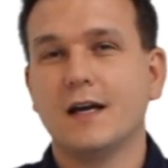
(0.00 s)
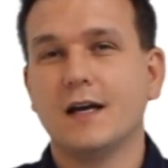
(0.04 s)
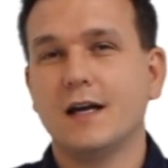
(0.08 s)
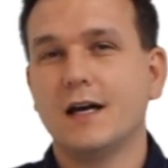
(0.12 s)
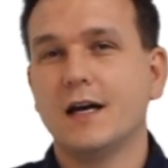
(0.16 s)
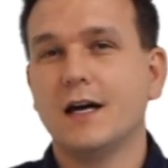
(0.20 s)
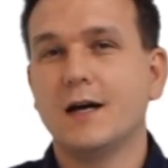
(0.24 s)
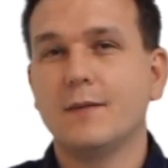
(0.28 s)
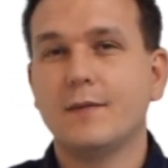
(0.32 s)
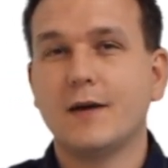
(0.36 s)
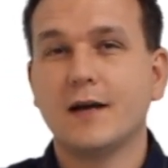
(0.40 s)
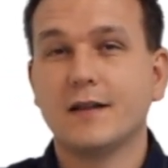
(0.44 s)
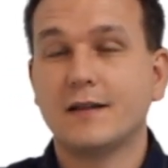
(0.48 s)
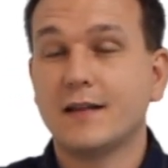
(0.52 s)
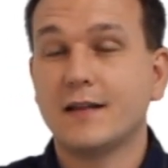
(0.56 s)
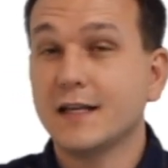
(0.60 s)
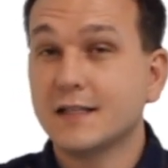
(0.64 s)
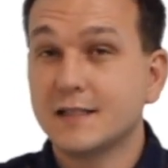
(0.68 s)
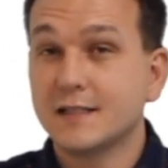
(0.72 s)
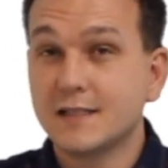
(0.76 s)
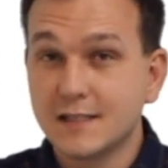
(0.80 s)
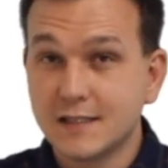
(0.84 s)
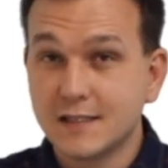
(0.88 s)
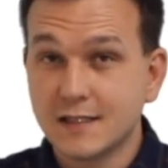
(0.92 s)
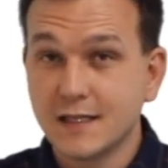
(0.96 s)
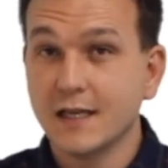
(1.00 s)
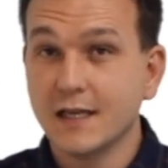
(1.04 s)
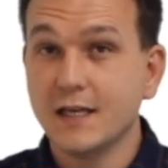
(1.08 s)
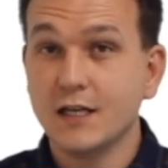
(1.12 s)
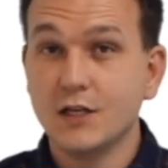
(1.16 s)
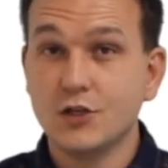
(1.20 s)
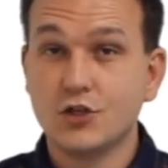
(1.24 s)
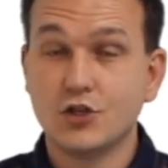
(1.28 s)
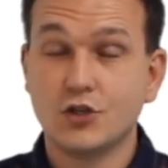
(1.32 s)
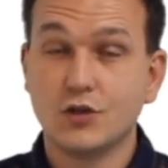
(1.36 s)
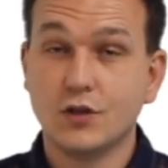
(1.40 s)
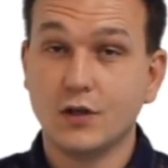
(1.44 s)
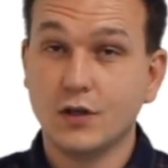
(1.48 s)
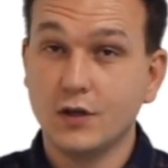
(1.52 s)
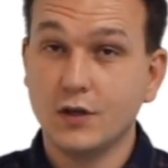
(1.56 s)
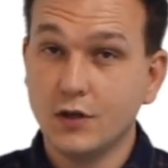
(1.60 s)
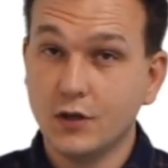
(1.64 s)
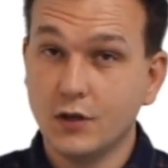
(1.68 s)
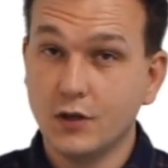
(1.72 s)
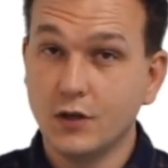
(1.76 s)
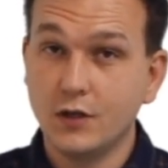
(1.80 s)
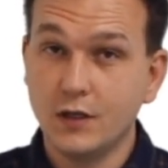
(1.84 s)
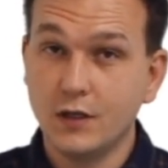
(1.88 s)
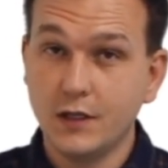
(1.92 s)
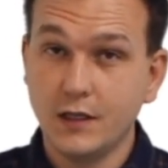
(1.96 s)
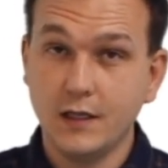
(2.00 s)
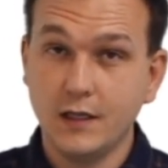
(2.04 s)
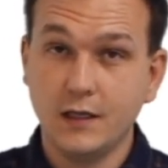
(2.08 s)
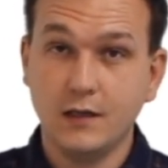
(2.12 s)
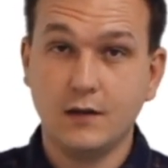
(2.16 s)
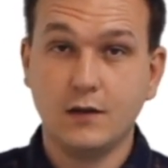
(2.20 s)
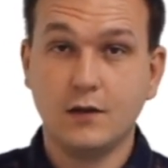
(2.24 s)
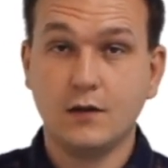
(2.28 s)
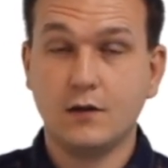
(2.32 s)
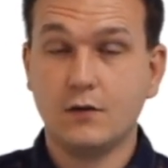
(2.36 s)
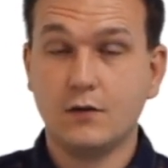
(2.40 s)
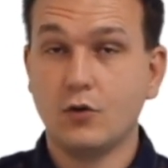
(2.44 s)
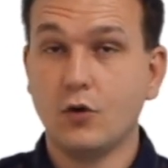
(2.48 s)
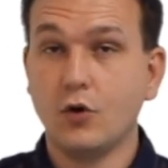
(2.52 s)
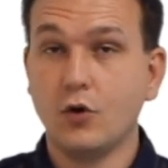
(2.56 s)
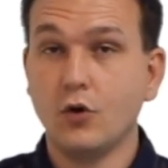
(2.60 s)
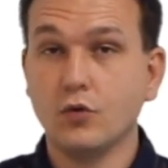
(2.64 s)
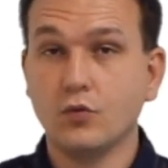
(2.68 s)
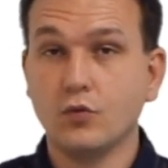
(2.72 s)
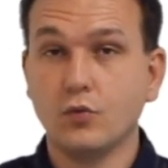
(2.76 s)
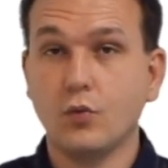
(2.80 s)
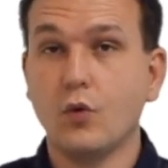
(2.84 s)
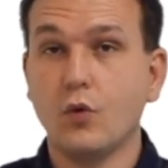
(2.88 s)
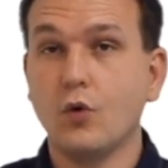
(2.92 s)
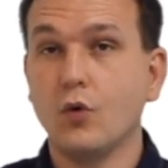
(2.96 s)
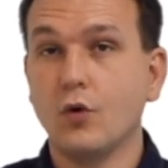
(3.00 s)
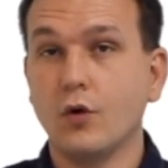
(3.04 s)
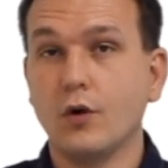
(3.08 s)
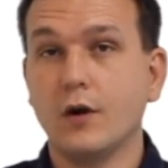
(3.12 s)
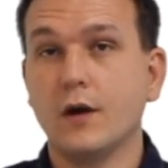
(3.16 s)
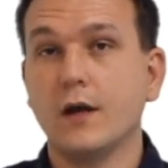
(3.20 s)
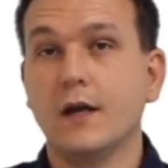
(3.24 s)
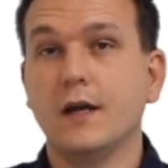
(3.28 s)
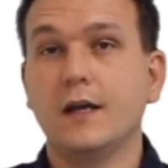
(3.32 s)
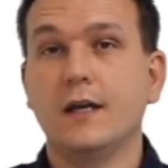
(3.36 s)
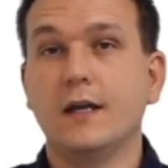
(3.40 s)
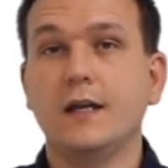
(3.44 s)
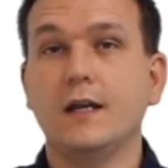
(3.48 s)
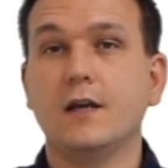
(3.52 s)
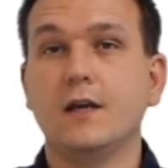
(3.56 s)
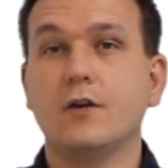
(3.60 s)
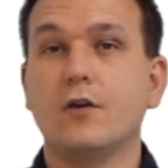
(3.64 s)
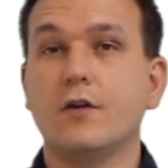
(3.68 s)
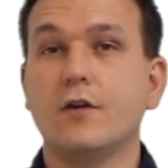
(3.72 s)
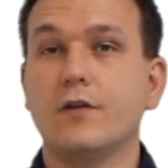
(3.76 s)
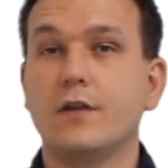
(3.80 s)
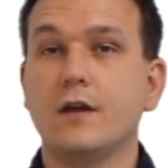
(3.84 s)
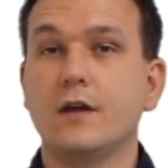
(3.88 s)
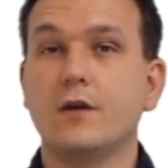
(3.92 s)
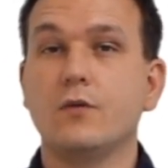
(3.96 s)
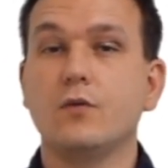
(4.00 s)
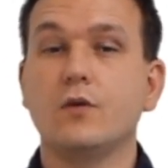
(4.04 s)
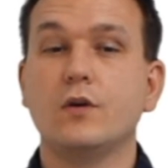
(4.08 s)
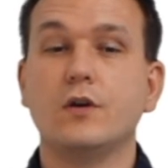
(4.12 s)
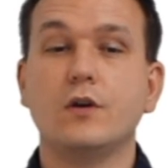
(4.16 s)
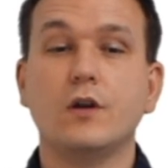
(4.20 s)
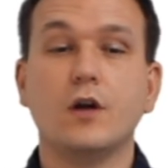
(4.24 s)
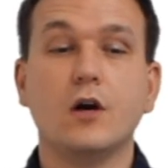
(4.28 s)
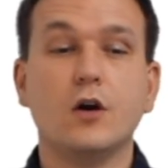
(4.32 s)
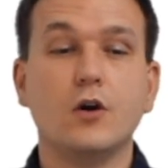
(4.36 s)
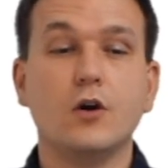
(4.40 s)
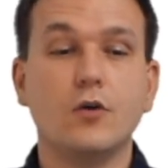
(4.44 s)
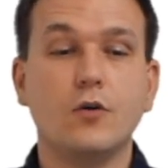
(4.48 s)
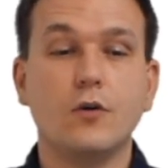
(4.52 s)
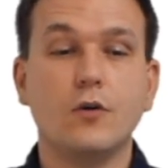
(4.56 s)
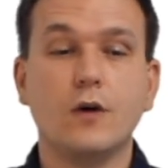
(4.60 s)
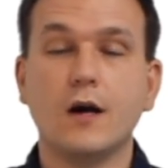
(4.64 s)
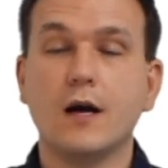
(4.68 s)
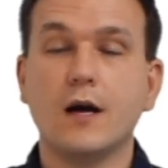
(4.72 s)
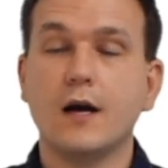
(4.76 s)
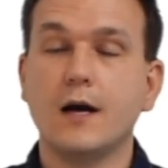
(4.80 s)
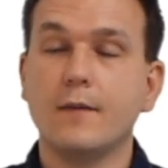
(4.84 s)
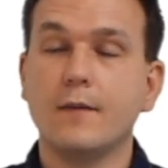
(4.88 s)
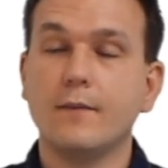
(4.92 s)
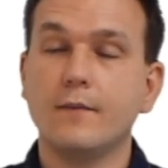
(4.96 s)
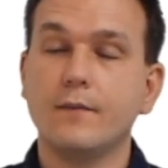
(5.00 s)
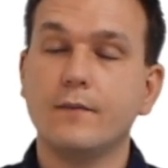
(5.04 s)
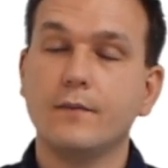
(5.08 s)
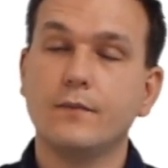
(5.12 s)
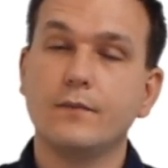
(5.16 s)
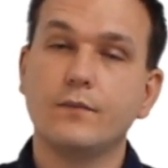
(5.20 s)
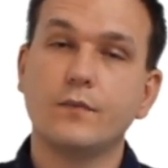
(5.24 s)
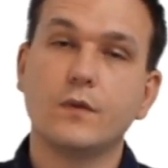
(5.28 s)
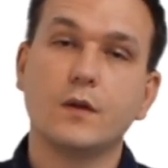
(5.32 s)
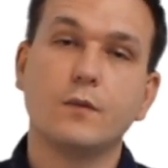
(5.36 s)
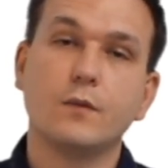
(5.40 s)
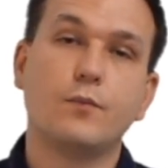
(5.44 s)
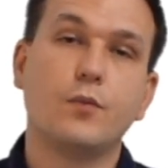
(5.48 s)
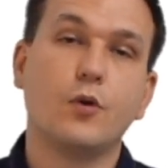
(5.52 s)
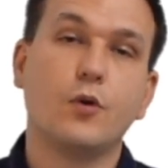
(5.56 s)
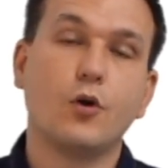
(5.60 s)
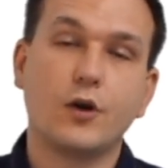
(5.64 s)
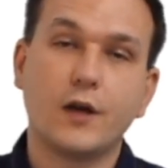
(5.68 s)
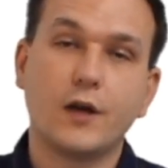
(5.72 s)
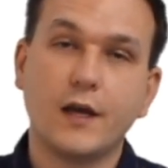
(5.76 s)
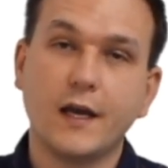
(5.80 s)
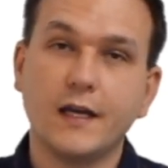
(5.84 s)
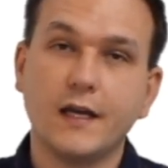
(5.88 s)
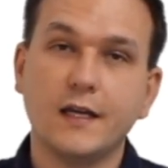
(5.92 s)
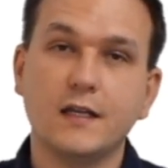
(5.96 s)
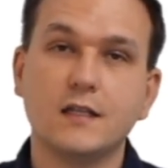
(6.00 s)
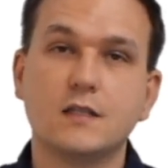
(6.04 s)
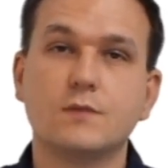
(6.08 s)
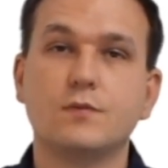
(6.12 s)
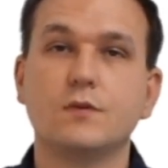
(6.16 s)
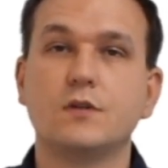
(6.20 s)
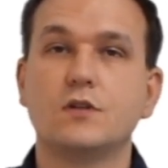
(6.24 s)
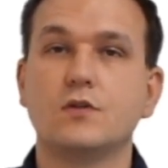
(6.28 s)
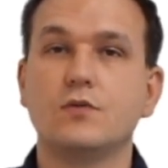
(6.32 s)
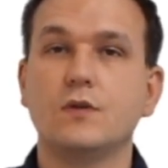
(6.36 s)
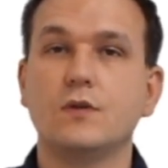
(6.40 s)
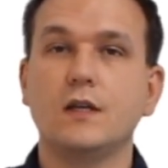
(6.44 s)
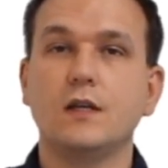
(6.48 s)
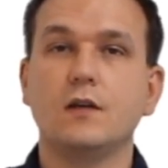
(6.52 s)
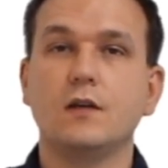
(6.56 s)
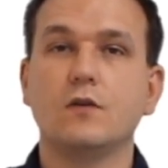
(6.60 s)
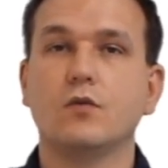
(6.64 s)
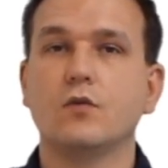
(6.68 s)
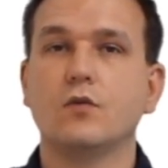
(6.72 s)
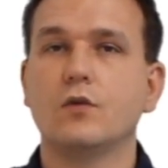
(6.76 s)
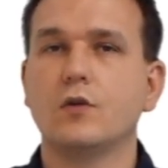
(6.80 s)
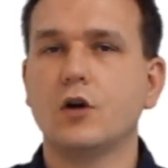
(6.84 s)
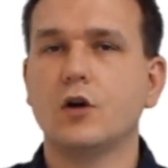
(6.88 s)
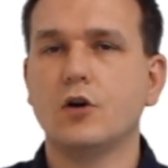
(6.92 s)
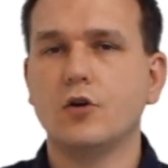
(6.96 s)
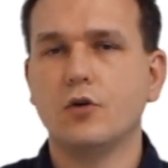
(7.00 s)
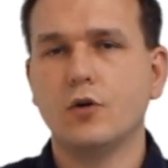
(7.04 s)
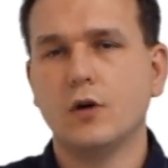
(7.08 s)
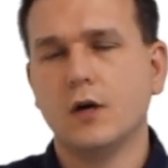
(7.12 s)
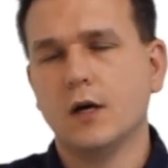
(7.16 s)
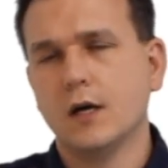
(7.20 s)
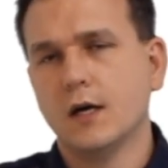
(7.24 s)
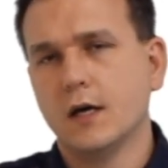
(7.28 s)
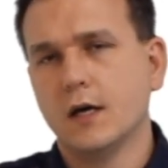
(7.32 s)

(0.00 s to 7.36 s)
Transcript: Um, at that stage in the early Cold War era, there were no um, blockades between or no